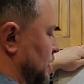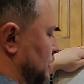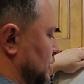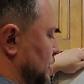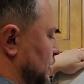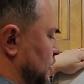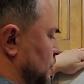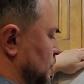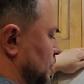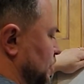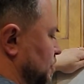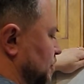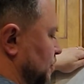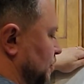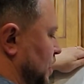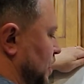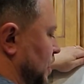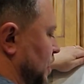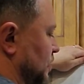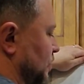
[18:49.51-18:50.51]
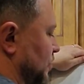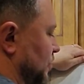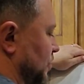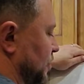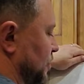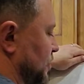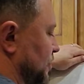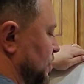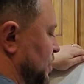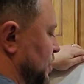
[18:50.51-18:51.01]
10 plus 5,
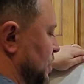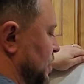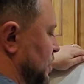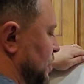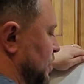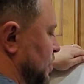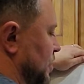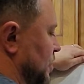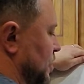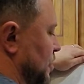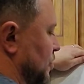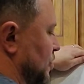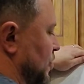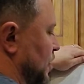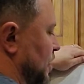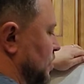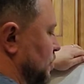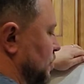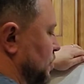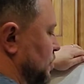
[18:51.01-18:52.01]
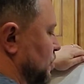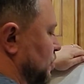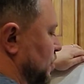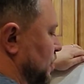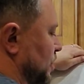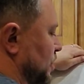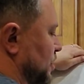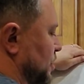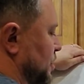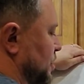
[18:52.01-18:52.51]
15. 5 plus
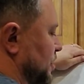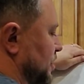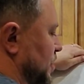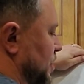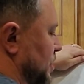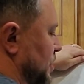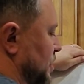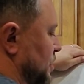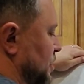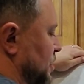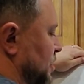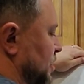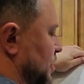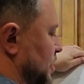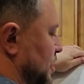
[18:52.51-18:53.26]
1 is 6.